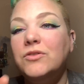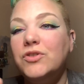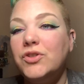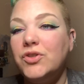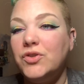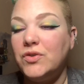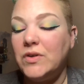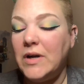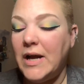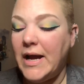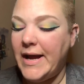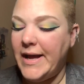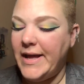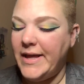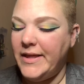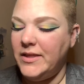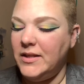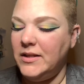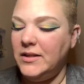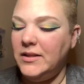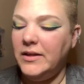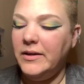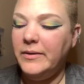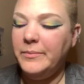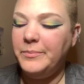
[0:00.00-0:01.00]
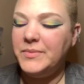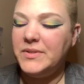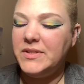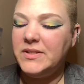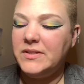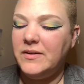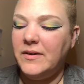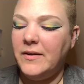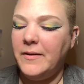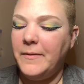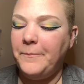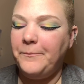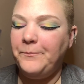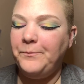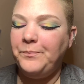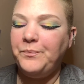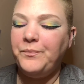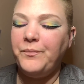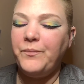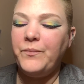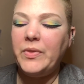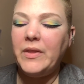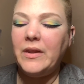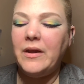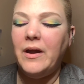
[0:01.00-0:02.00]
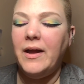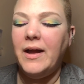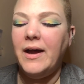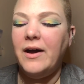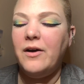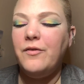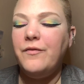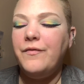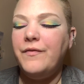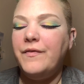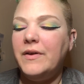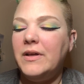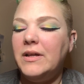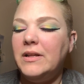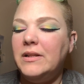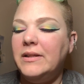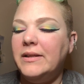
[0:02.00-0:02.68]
dry the lips. e.l.f.